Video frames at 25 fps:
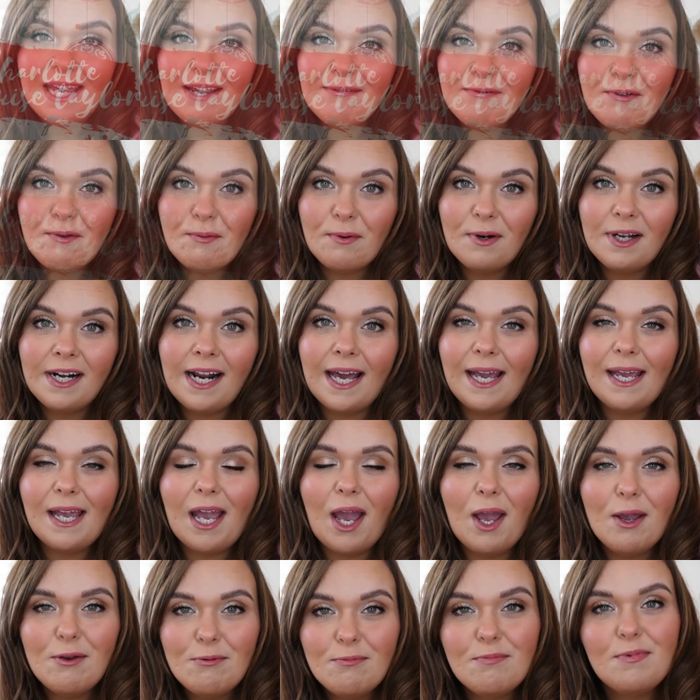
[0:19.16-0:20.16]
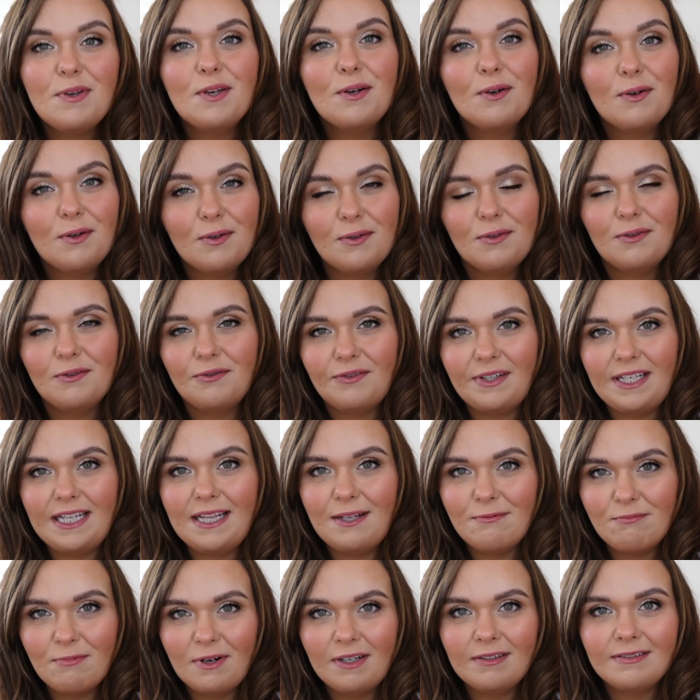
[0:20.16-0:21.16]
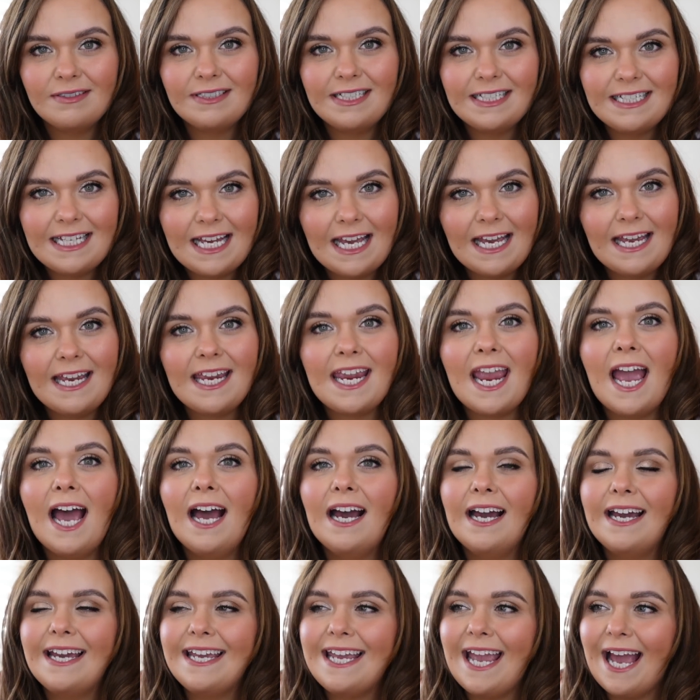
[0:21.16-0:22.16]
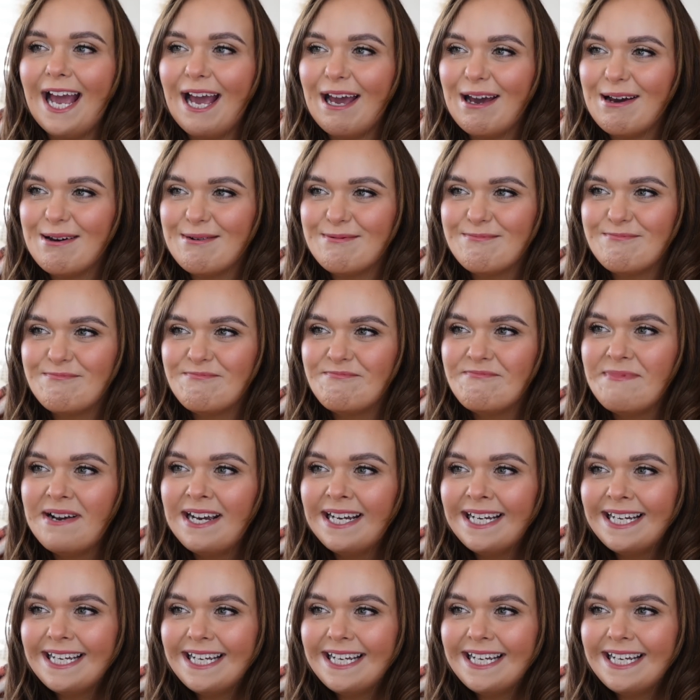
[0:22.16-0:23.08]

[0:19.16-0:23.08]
everyone, I hope you're all feeling well today. I am... Um,